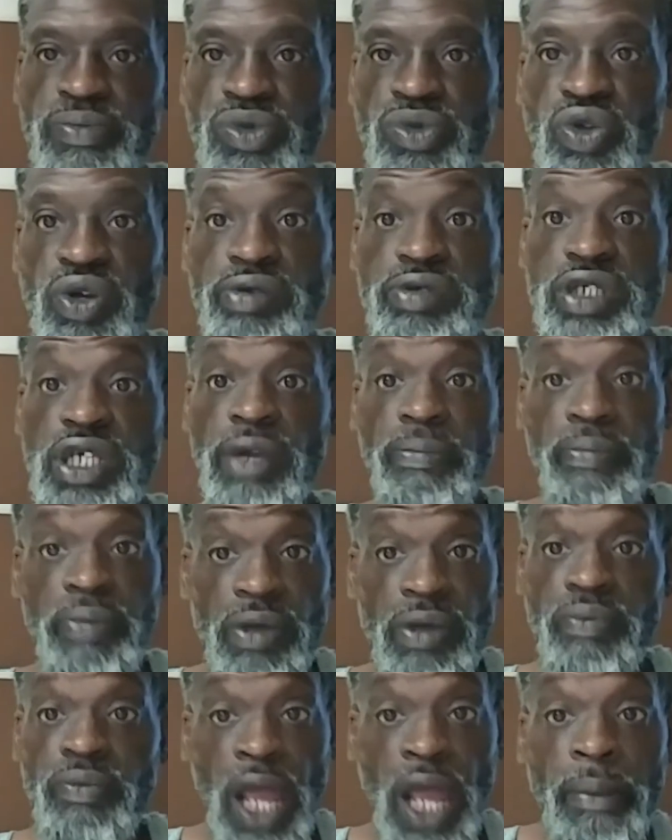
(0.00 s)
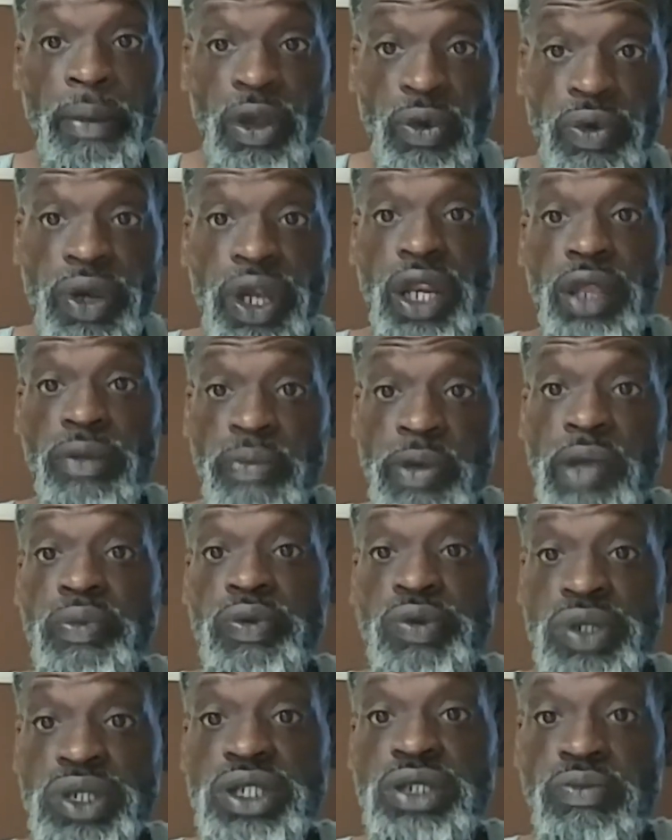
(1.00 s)
You know what I'm saying? People I mean really
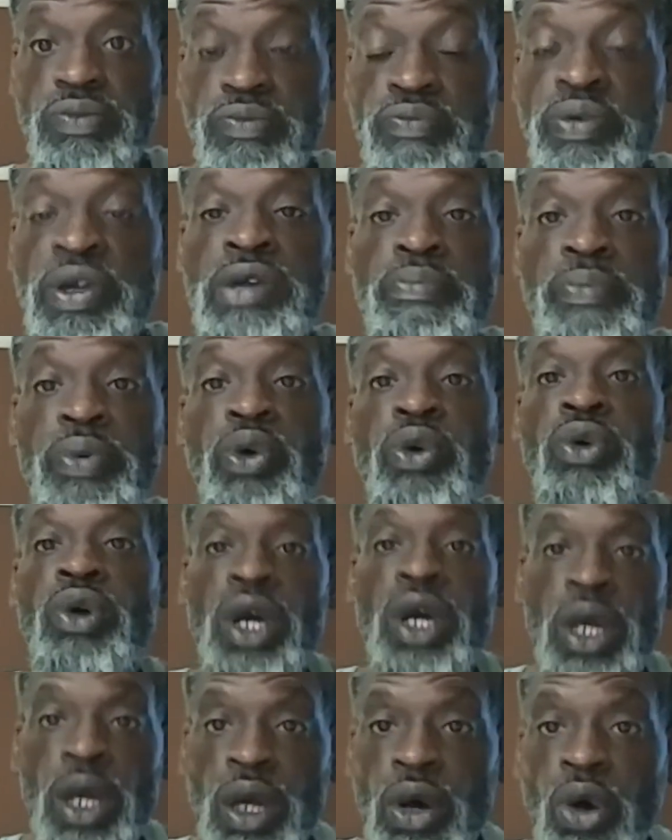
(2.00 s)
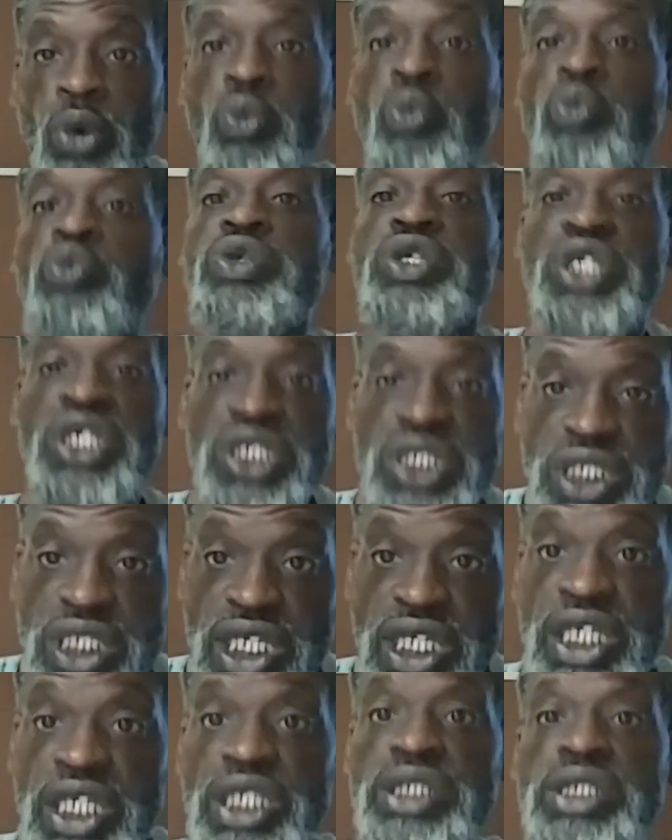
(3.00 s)
people people this
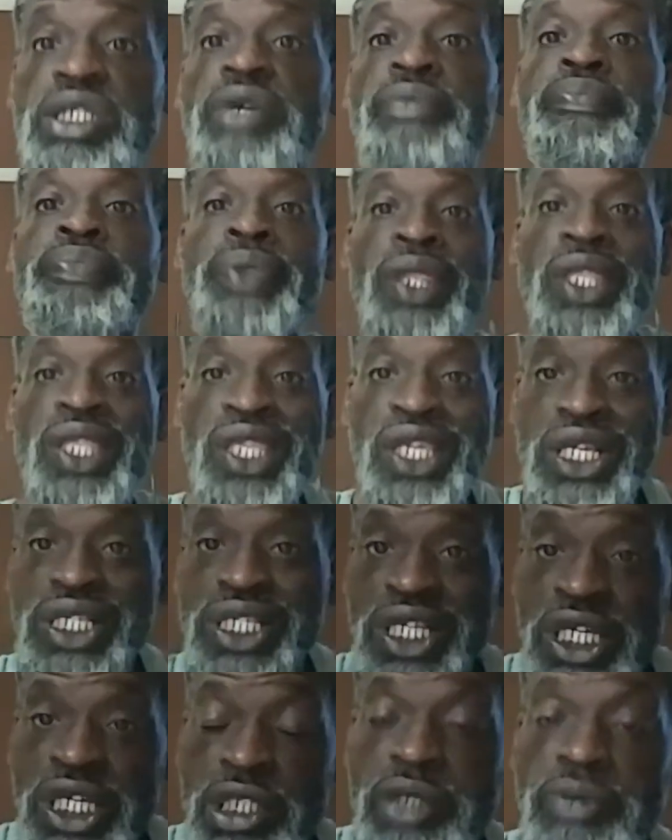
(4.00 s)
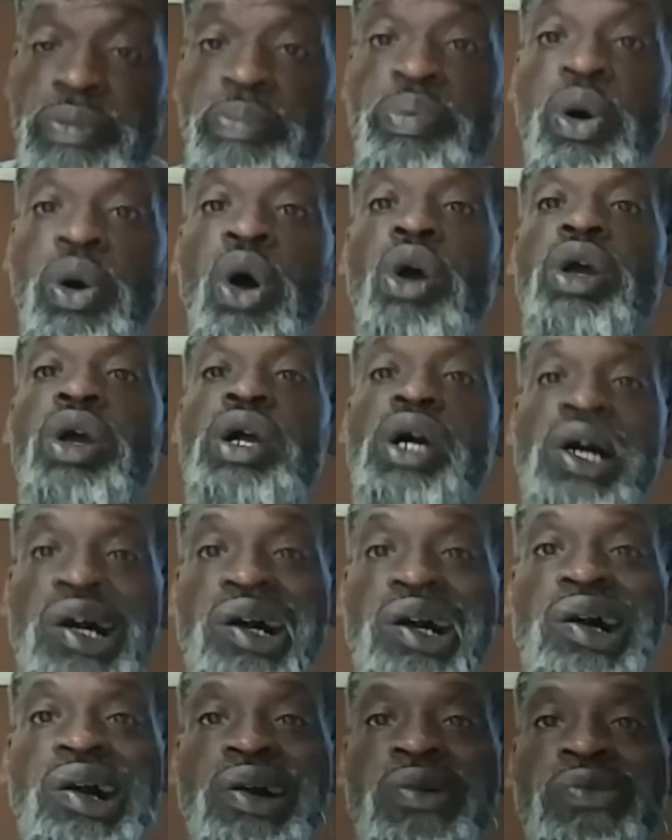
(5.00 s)
is this is part
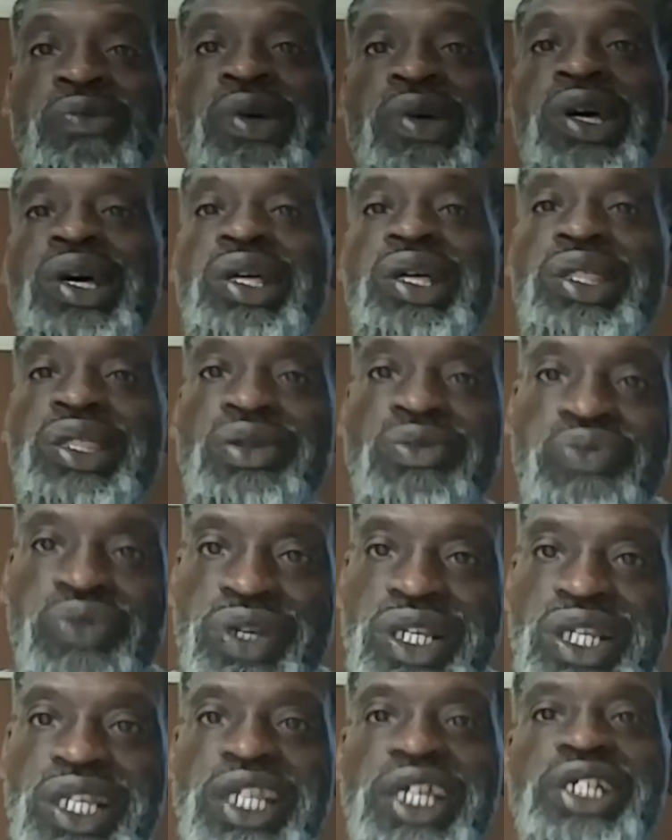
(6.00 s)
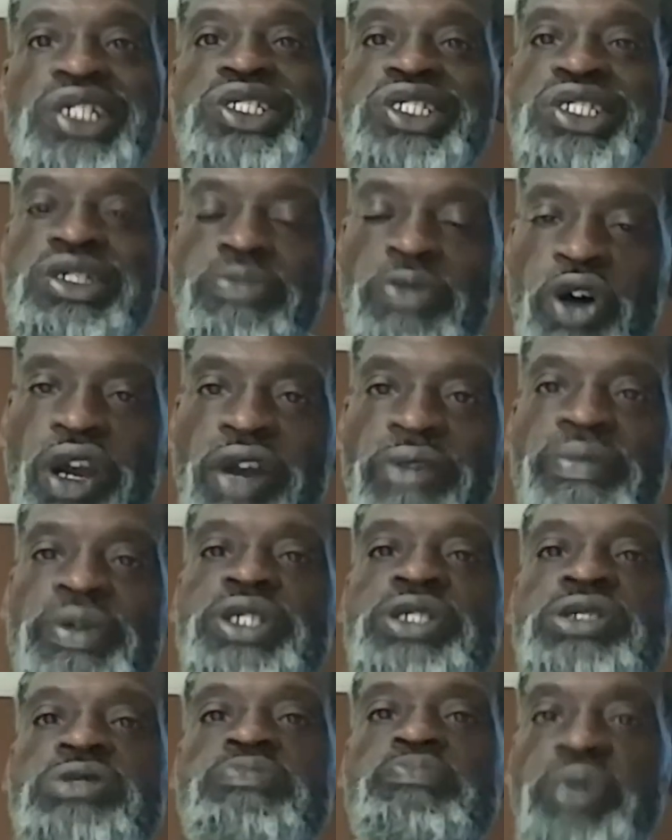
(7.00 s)
of the religious part of
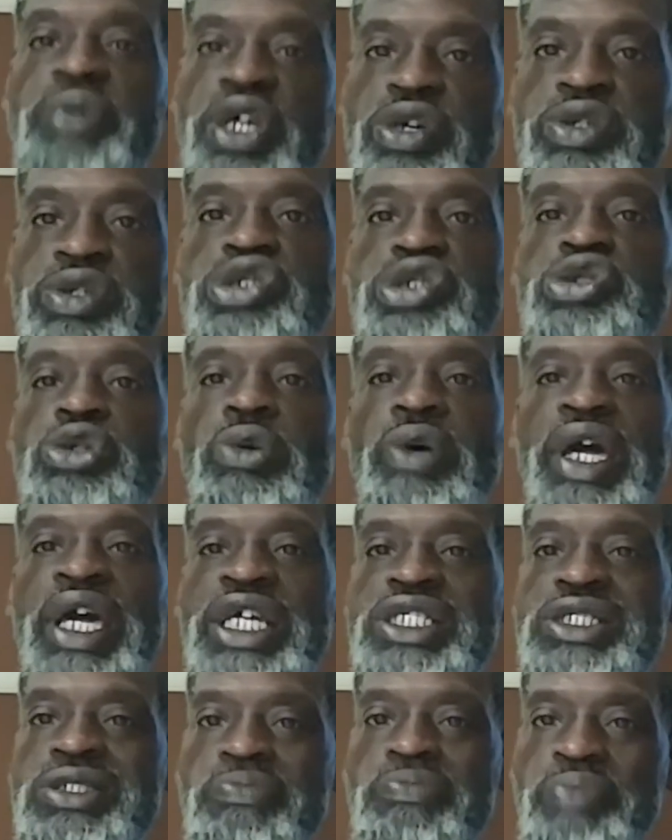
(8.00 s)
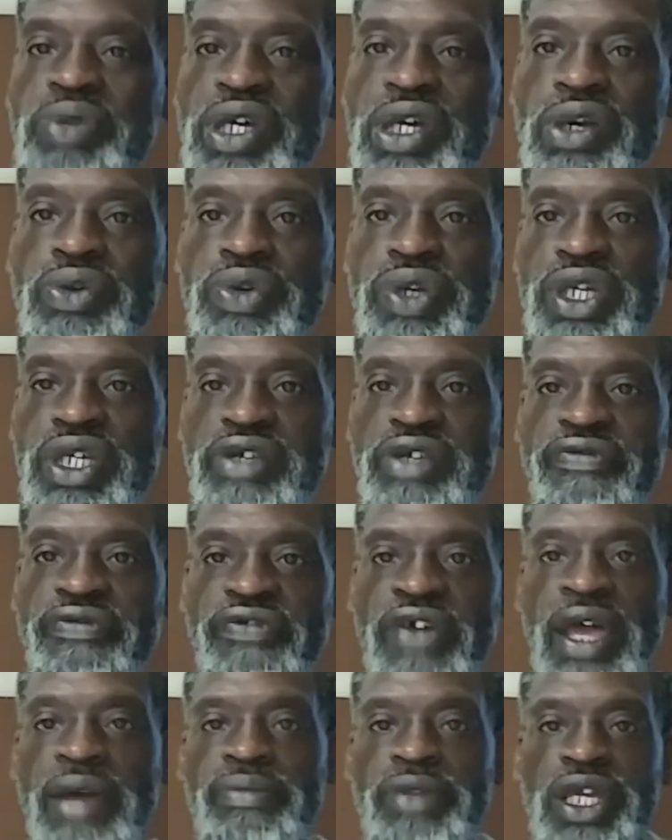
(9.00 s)
the spiritual experience,
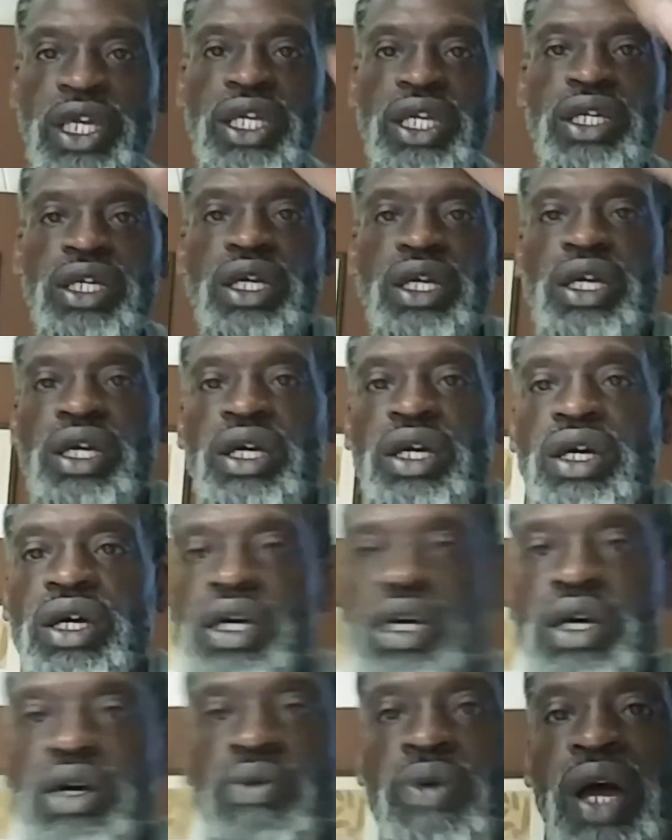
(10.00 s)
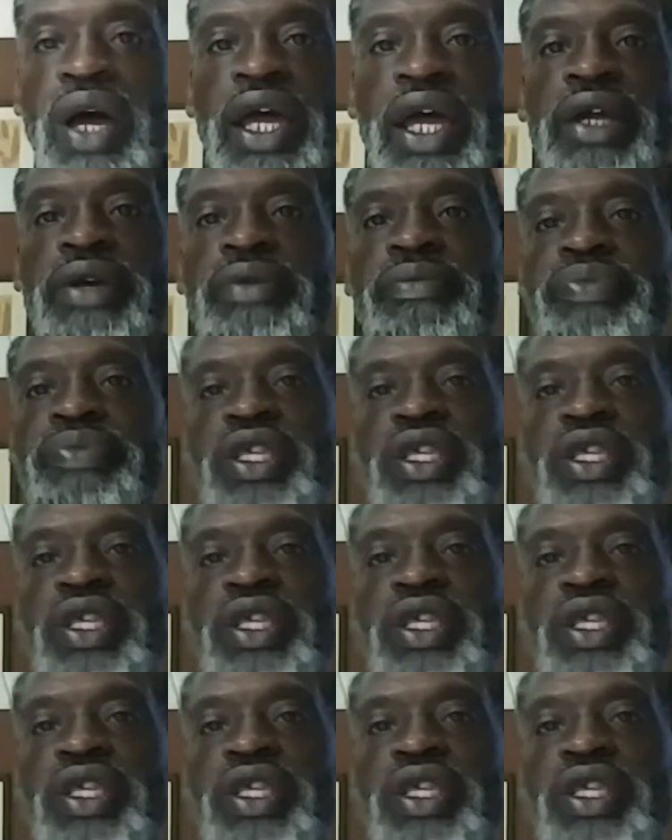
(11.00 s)
family. Right?